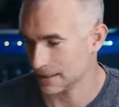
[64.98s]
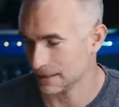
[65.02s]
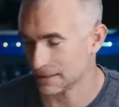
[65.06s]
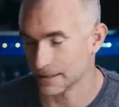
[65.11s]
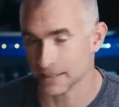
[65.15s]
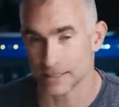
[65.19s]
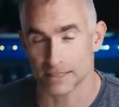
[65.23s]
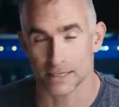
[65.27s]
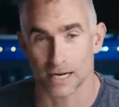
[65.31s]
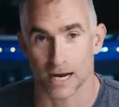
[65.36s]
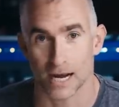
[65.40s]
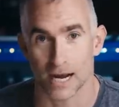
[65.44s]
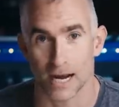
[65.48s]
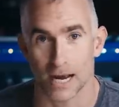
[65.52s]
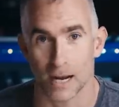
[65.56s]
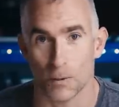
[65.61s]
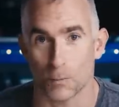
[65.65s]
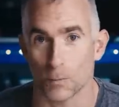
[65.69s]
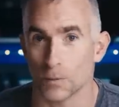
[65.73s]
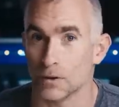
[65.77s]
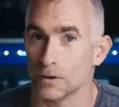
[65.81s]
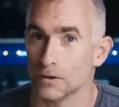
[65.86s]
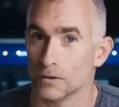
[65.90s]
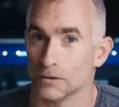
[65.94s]
This guy
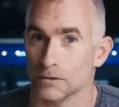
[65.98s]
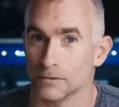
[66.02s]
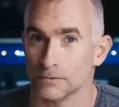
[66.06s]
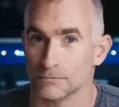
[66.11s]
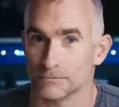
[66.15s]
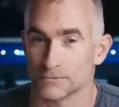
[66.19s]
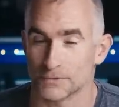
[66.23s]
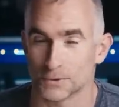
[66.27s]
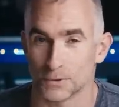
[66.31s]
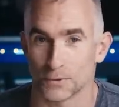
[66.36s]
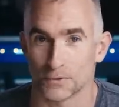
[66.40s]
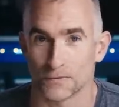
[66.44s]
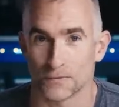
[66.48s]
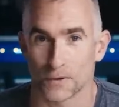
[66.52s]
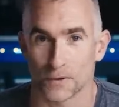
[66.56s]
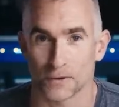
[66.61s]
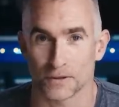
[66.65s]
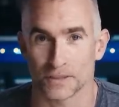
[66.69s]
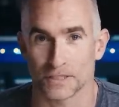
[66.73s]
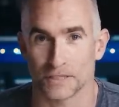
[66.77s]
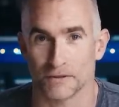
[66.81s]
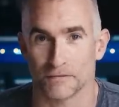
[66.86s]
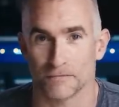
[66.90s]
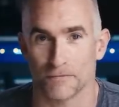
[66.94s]
will do the
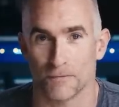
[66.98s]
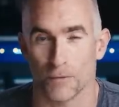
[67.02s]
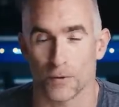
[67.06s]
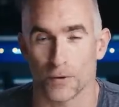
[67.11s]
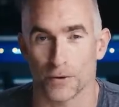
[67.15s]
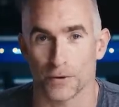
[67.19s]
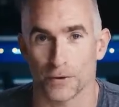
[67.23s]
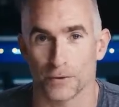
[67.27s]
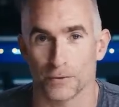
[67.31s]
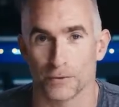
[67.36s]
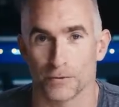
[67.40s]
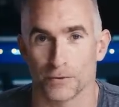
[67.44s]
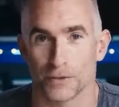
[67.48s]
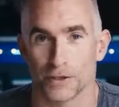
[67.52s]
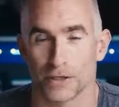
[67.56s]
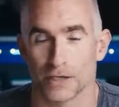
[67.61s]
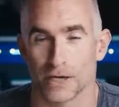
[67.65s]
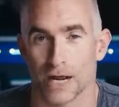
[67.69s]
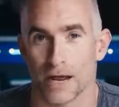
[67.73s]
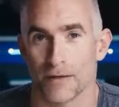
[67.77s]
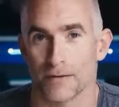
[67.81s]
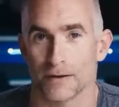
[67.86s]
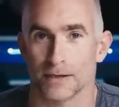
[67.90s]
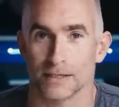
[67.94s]
focusing for you. You
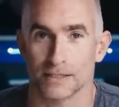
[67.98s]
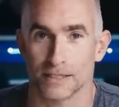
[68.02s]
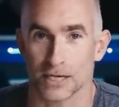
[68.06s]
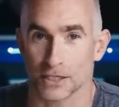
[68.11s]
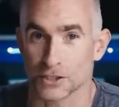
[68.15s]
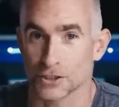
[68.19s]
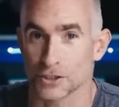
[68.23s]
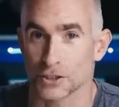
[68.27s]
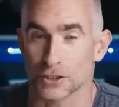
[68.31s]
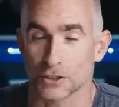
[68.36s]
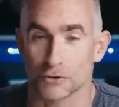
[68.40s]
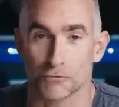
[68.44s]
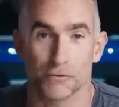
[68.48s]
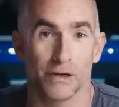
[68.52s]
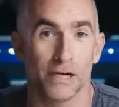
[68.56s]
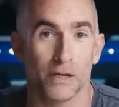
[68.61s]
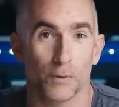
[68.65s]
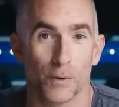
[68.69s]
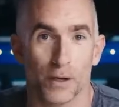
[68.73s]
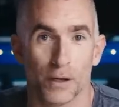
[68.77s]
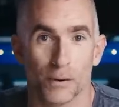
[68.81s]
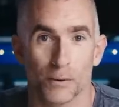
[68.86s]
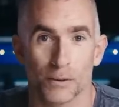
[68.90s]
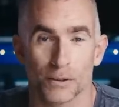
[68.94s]
can either touch the
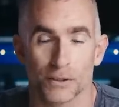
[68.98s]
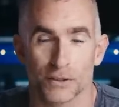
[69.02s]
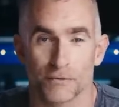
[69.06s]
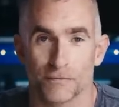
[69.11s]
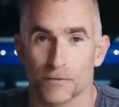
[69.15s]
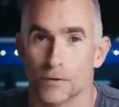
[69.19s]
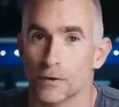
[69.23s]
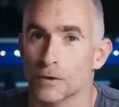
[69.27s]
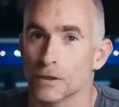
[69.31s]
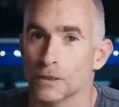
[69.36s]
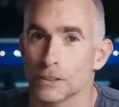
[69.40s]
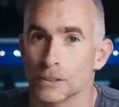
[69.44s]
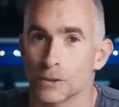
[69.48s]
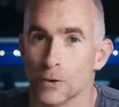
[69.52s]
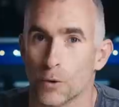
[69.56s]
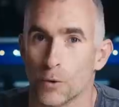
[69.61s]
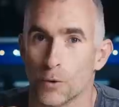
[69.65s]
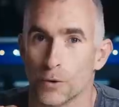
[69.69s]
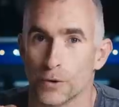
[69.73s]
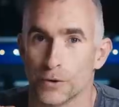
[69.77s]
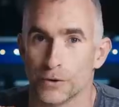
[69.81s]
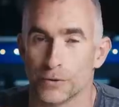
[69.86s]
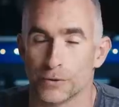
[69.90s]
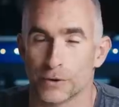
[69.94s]
screen where you want to focus,
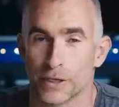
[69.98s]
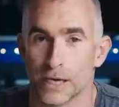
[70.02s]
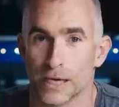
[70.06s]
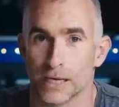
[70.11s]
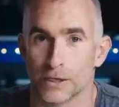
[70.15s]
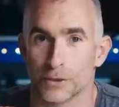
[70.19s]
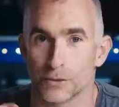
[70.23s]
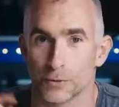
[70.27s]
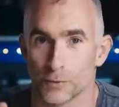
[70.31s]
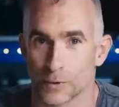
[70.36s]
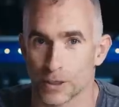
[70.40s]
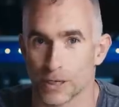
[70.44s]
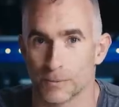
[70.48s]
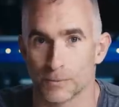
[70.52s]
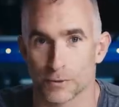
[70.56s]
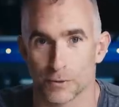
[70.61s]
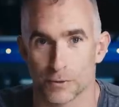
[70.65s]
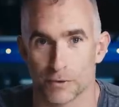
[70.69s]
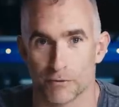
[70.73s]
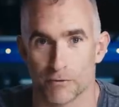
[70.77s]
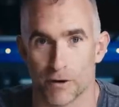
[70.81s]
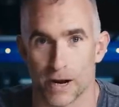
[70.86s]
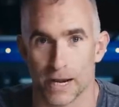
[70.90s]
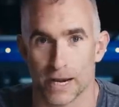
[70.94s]
or you can do what I'm
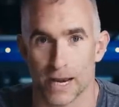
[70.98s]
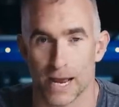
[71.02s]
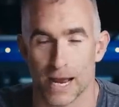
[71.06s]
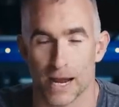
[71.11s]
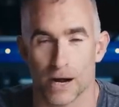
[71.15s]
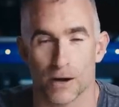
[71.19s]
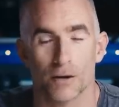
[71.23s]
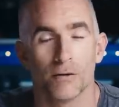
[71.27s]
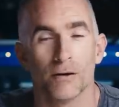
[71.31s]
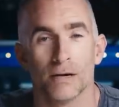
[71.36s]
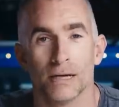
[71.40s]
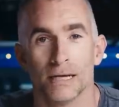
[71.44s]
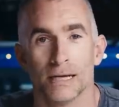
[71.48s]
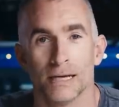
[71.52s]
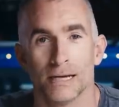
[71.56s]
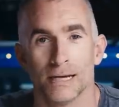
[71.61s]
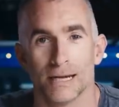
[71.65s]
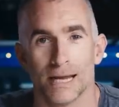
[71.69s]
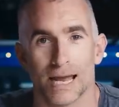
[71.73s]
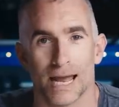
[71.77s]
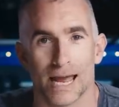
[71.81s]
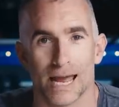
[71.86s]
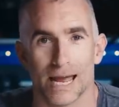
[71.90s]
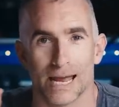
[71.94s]
doing right now
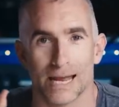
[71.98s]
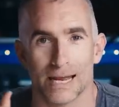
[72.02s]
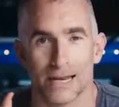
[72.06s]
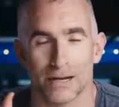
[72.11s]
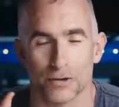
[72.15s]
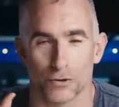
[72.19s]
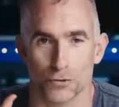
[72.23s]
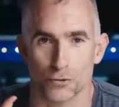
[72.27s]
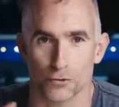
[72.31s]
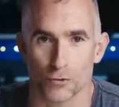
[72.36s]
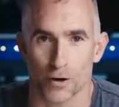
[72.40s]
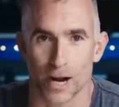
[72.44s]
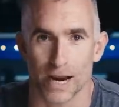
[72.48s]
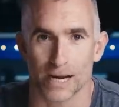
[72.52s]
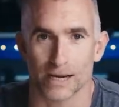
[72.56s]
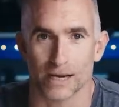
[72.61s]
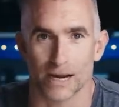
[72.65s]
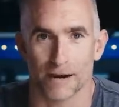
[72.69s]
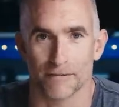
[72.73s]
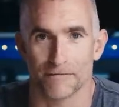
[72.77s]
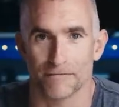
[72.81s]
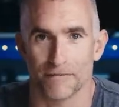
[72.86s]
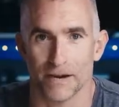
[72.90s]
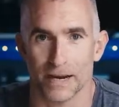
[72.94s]
and
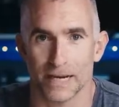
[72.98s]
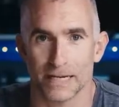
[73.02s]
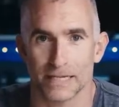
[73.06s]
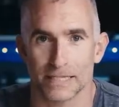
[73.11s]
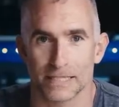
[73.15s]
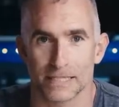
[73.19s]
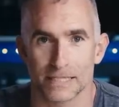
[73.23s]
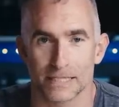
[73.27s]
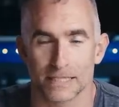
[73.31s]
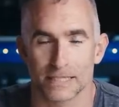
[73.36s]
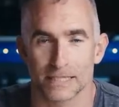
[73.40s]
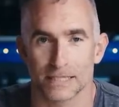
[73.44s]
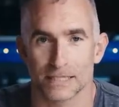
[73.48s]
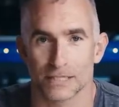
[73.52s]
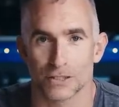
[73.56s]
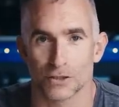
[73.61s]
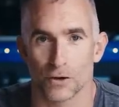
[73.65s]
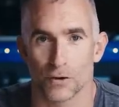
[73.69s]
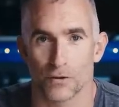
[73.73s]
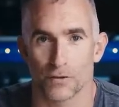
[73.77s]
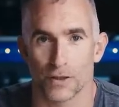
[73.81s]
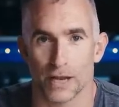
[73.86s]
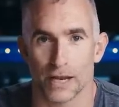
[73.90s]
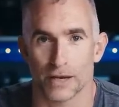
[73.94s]
track a face
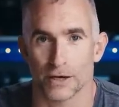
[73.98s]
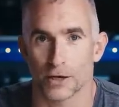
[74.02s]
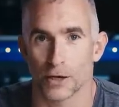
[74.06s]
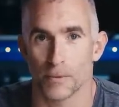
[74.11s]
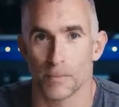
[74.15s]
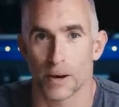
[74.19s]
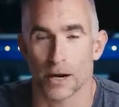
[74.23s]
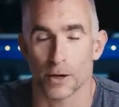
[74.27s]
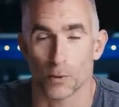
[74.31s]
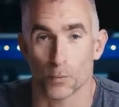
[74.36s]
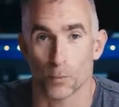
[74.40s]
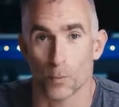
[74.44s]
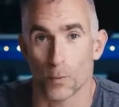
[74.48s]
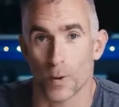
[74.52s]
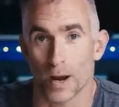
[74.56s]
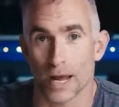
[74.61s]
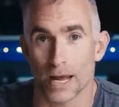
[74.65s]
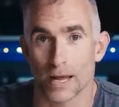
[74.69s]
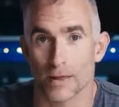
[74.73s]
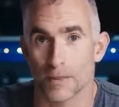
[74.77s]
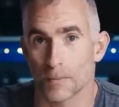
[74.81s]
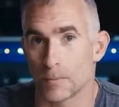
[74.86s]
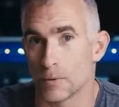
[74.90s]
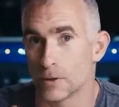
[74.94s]
so that no matter
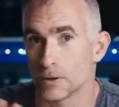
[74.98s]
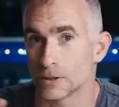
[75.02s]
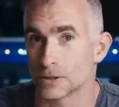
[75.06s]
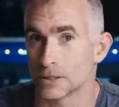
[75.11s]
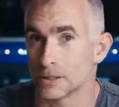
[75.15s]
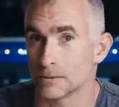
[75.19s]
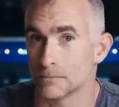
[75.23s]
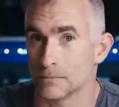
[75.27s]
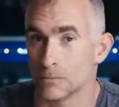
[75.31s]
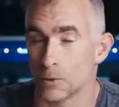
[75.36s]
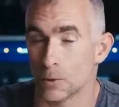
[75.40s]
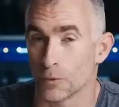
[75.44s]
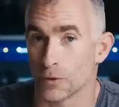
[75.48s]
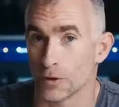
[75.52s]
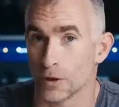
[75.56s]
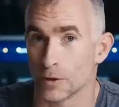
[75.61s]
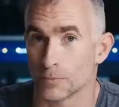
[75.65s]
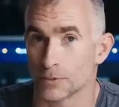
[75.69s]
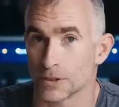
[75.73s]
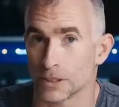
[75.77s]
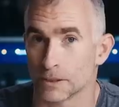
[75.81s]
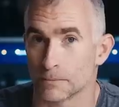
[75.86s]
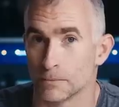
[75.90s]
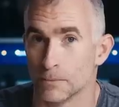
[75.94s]
where the person or the
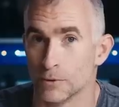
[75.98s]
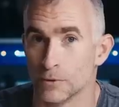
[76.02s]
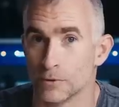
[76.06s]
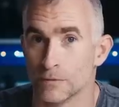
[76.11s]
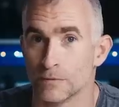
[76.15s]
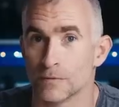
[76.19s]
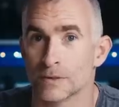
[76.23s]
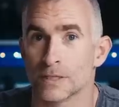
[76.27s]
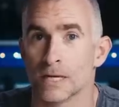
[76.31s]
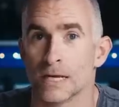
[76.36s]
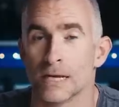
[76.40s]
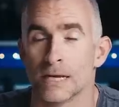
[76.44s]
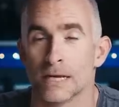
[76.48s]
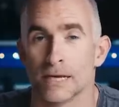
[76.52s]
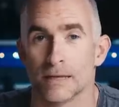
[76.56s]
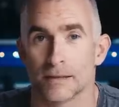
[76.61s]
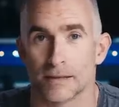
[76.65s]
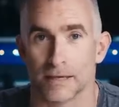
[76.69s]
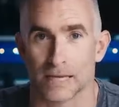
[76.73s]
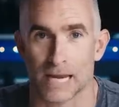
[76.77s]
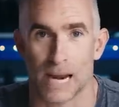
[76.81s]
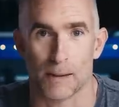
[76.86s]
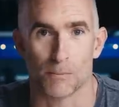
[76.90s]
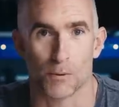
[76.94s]
object moves,
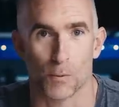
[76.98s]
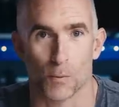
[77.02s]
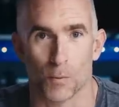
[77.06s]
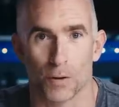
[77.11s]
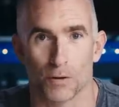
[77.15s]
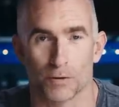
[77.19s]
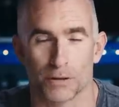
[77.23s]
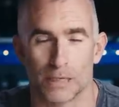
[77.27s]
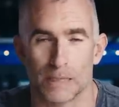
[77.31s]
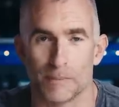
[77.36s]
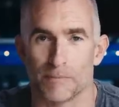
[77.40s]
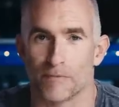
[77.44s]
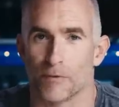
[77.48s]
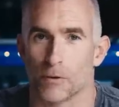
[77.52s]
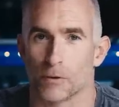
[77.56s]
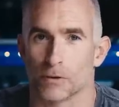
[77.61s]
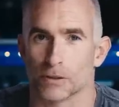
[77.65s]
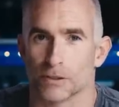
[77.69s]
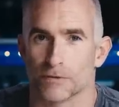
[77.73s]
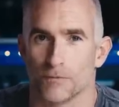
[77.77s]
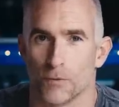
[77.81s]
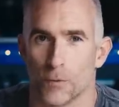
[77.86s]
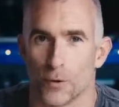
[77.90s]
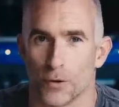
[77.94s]
the camera will keep
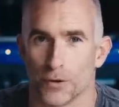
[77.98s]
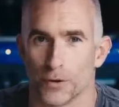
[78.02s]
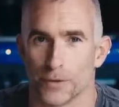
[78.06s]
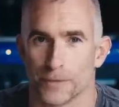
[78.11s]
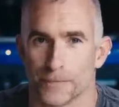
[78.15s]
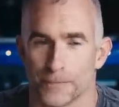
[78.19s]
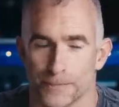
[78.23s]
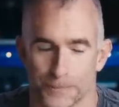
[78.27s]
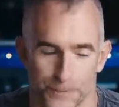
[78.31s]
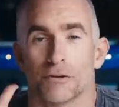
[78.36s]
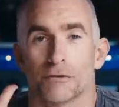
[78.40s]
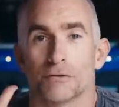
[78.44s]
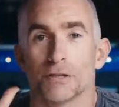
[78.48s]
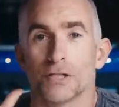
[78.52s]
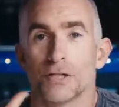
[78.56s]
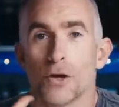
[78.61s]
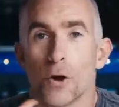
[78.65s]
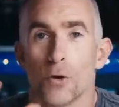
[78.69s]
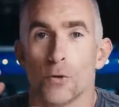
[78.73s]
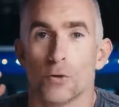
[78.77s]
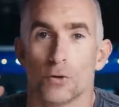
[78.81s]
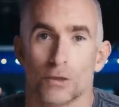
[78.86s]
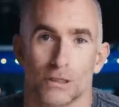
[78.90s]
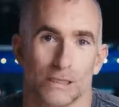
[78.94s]
focus for you. There is
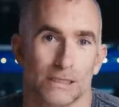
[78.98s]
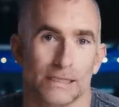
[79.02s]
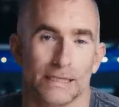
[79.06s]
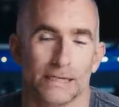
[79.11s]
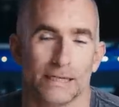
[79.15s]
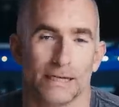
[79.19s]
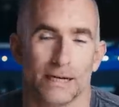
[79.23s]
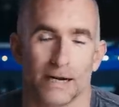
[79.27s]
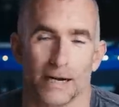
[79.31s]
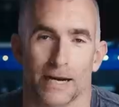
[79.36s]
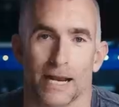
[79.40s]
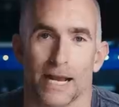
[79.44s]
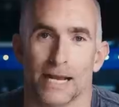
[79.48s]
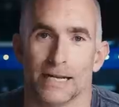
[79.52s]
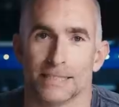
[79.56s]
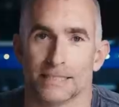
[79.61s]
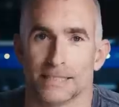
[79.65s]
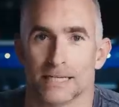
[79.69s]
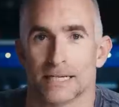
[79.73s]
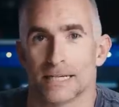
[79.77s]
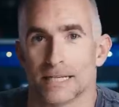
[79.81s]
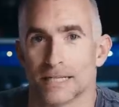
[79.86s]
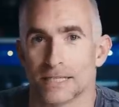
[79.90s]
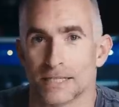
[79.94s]
no clear-cut
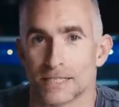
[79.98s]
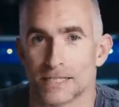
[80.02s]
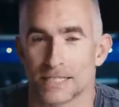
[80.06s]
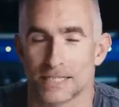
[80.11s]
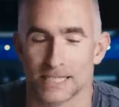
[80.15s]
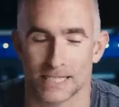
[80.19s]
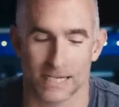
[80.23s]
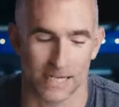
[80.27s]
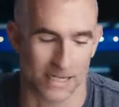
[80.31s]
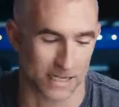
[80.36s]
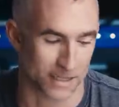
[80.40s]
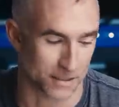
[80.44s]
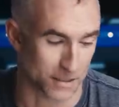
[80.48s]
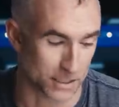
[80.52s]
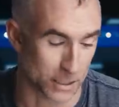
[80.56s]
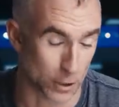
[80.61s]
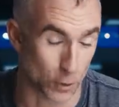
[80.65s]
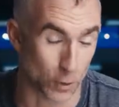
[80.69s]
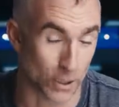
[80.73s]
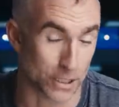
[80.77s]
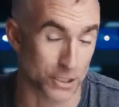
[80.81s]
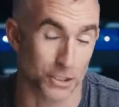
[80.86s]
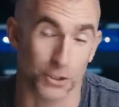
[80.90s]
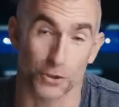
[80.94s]
answer to this
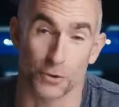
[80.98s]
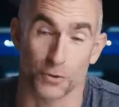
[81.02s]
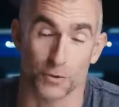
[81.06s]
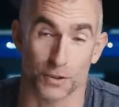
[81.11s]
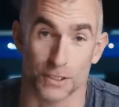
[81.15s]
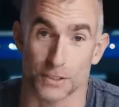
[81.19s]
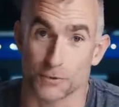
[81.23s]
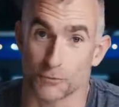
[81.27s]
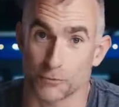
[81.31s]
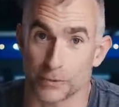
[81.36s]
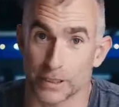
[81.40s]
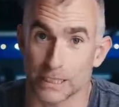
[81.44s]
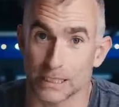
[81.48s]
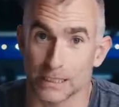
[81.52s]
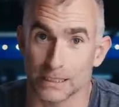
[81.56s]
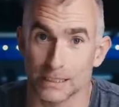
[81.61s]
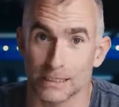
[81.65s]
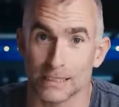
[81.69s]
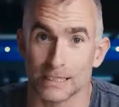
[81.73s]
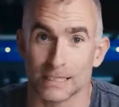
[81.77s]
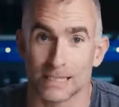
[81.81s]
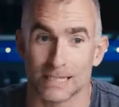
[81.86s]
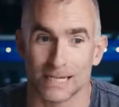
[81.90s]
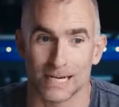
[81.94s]
question or this
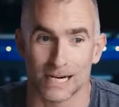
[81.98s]
riddle.